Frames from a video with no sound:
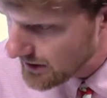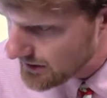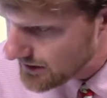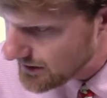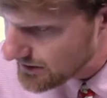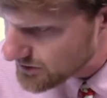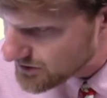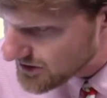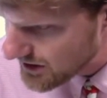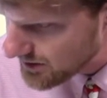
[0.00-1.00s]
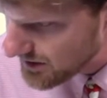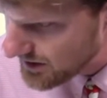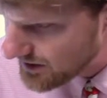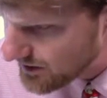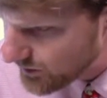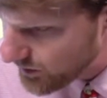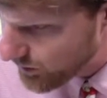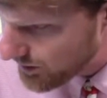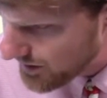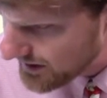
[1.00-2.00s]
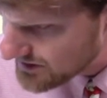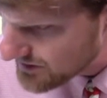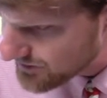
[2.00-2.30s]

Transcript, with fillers: And then this one's going to be, we want a base of